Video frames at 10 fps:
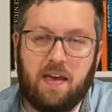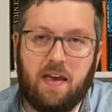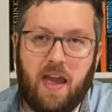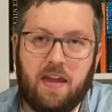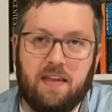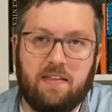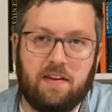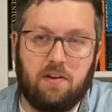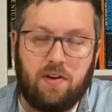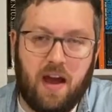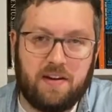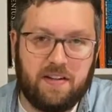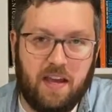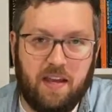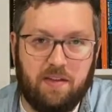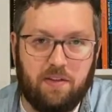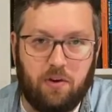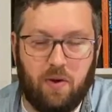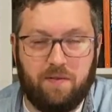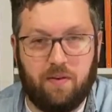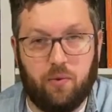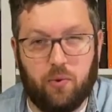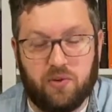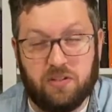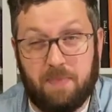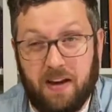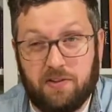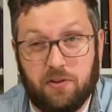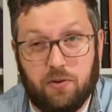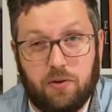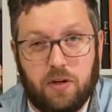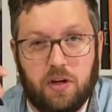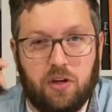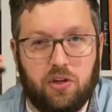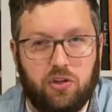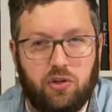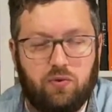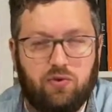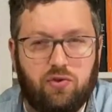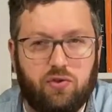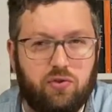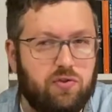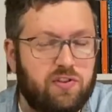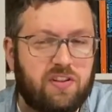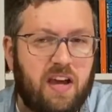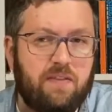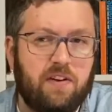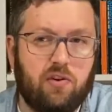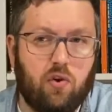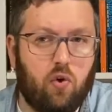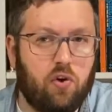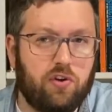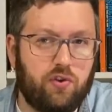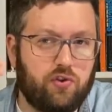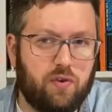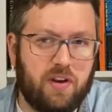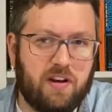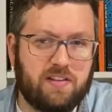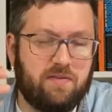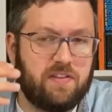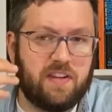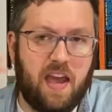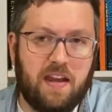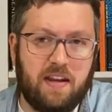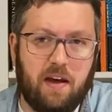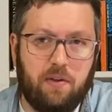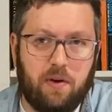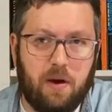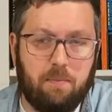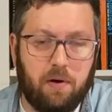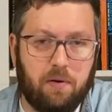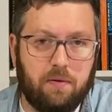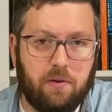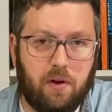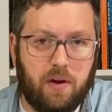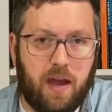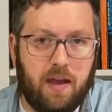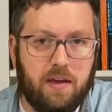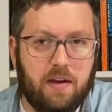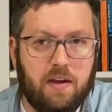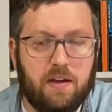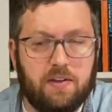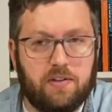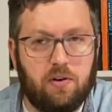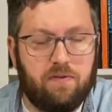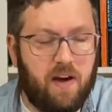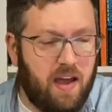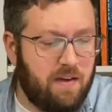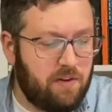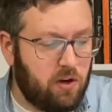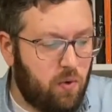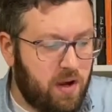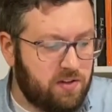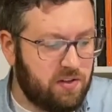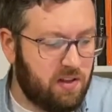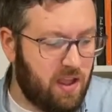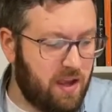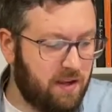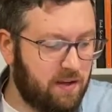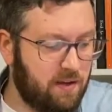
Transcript: anything you're not taking the derivative with respect to, you you just kind of ignore. You treat it as if it's any other number. Okay, so if I have an equation like